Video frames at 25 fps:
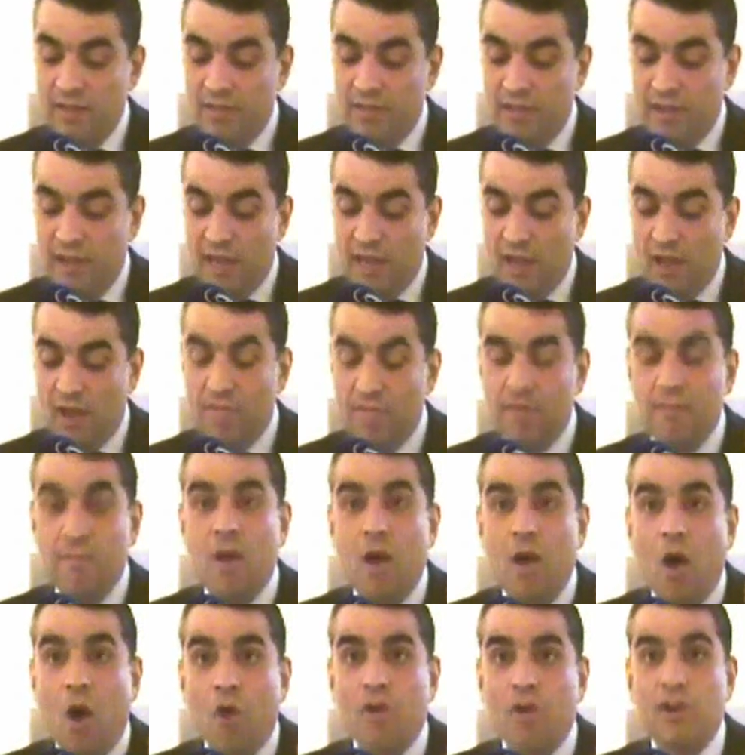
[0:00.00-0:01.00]
The
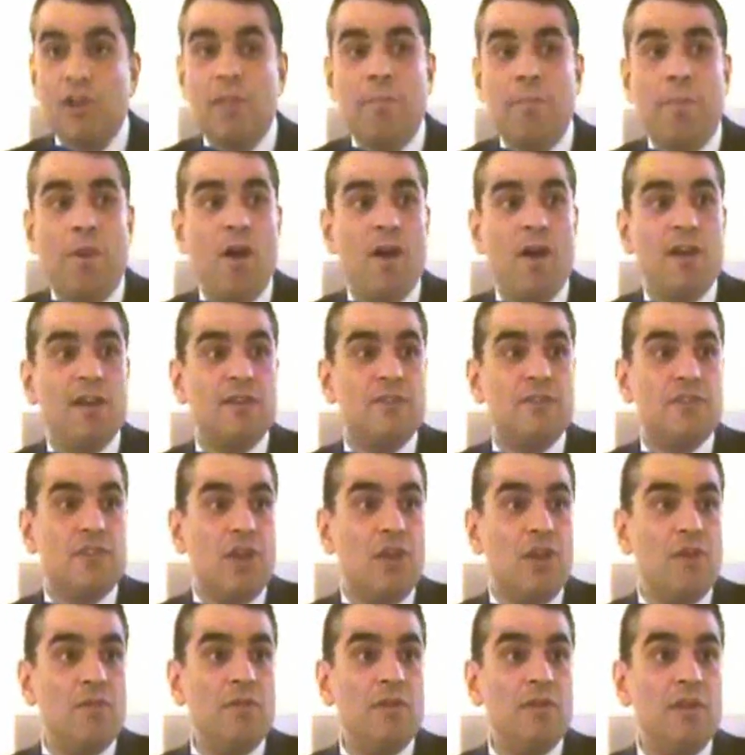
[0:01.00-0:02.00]
occupied
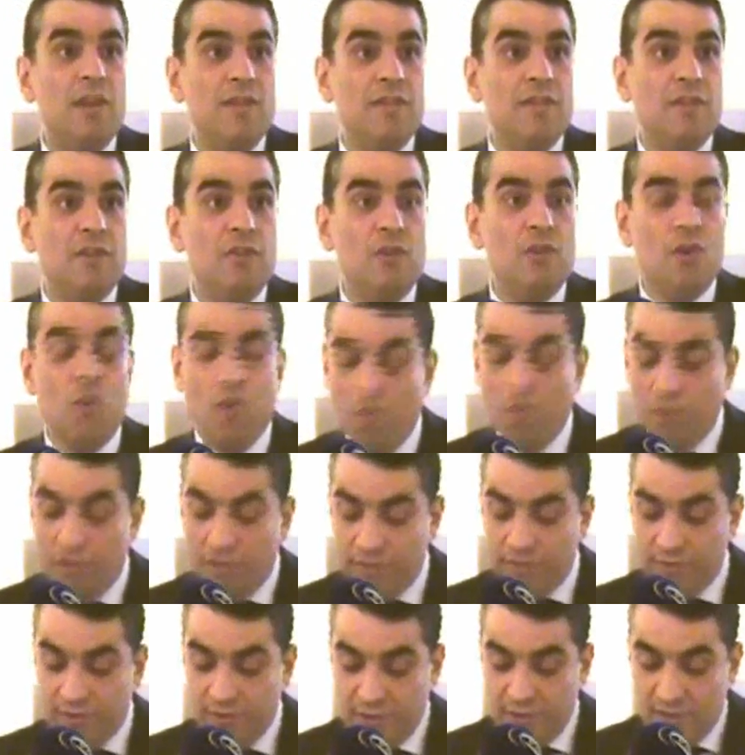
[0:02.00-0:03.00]
zone in the
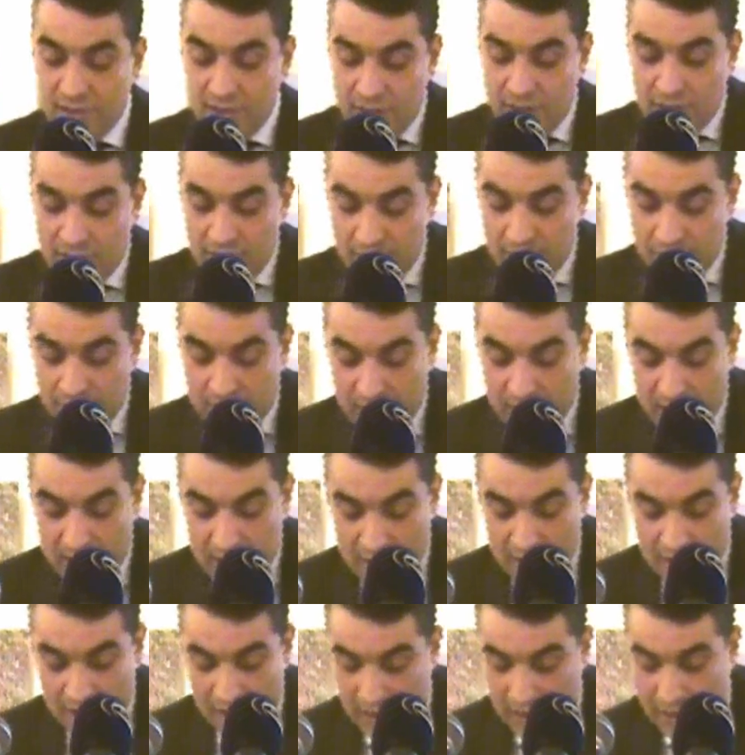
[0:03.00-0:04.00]
north,
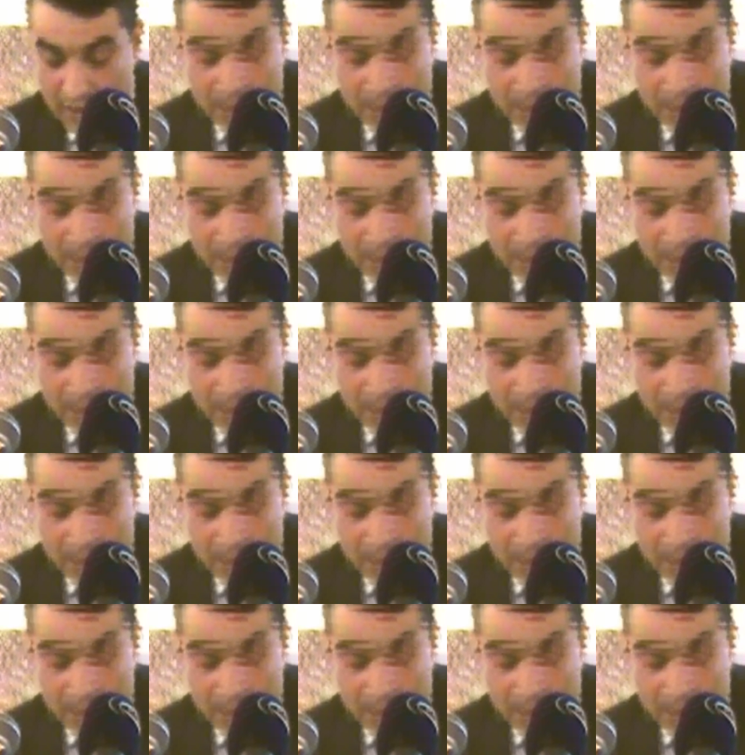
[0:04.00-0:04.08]
the